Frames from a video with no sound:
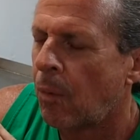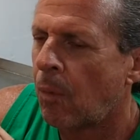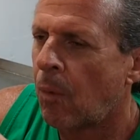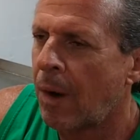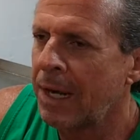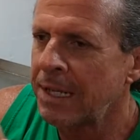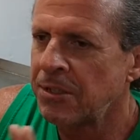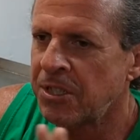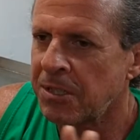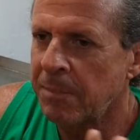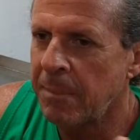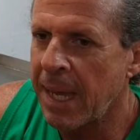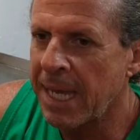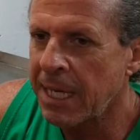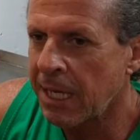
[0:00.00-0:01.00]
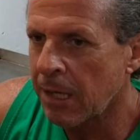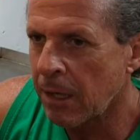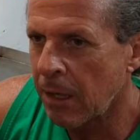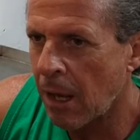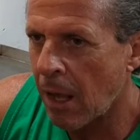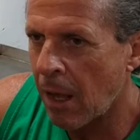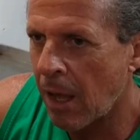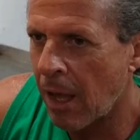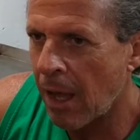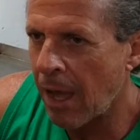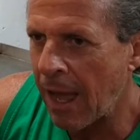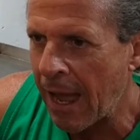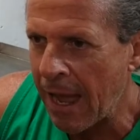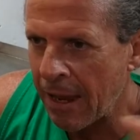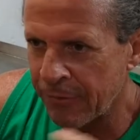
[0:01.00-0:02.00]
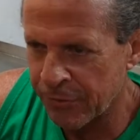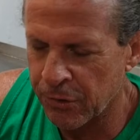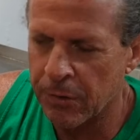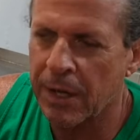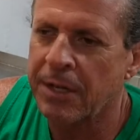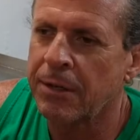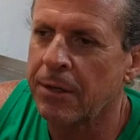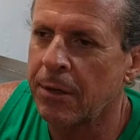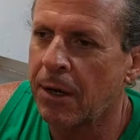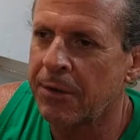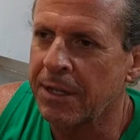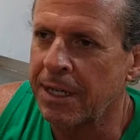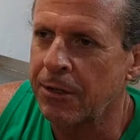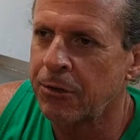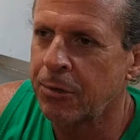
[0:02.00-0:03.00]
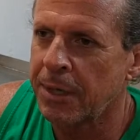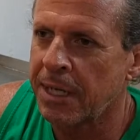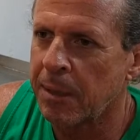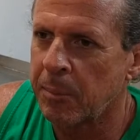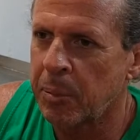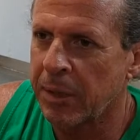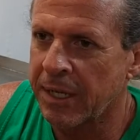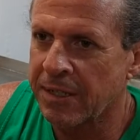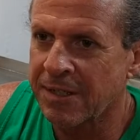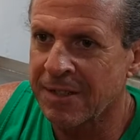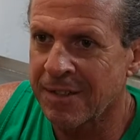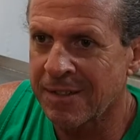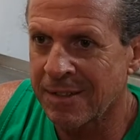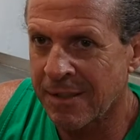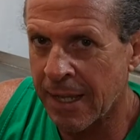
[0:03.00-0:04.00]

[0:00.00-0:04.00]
wanted to make it after I did all the intricate places.